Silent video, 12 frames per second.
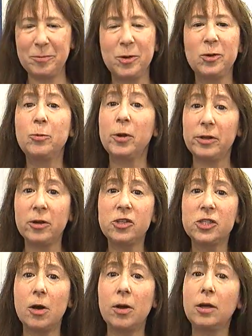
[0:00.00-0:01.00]
booth where they're
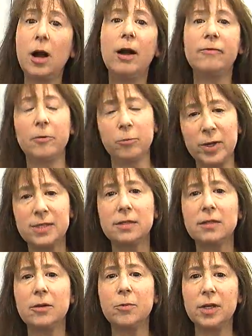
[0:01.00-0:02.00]
showing off a
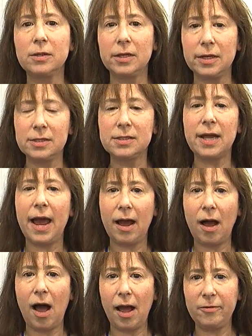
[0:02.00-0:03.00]
recently released
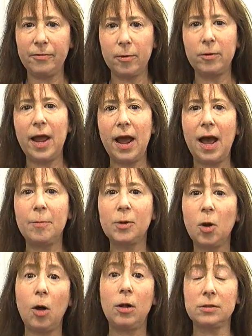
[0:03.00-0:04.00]
iPhone
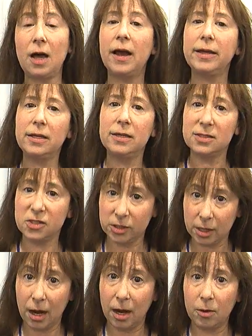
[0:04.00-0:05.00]
app called
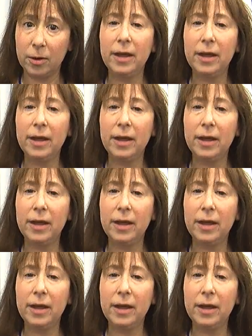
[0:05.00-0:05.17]
iKeysToGo.